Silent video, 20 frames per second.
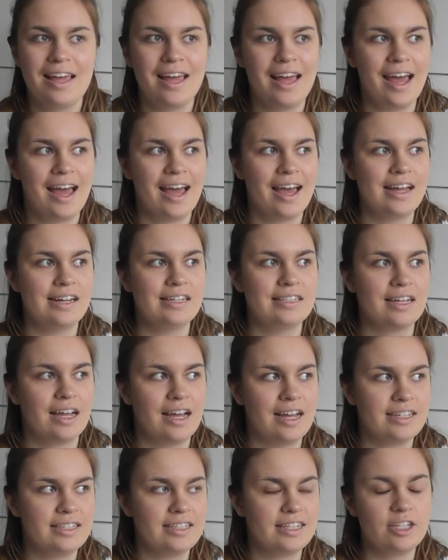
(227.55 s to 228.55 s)
and I
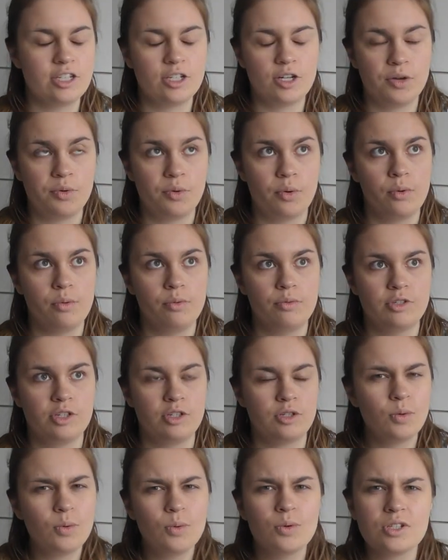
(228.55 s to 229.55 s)
didn't know who to
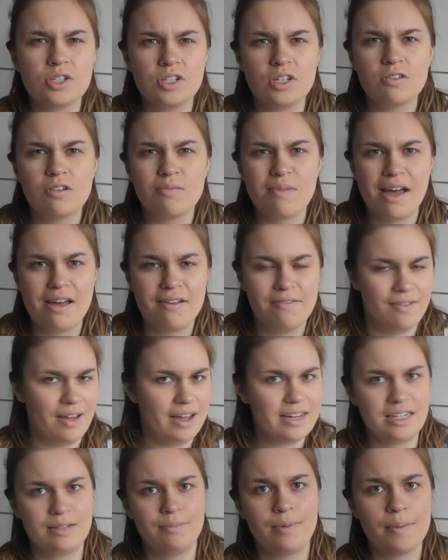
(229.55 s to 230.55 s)
talk to about
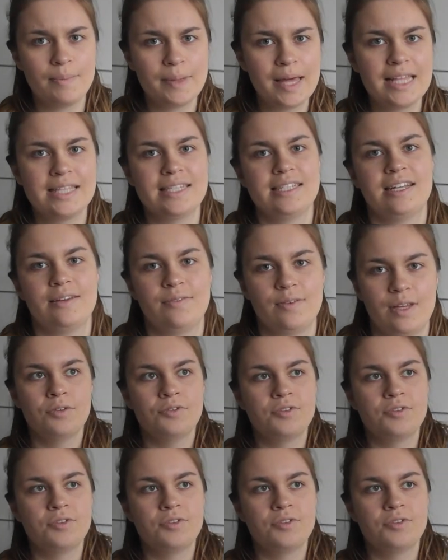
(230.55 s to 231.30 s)
finding my birth certificate.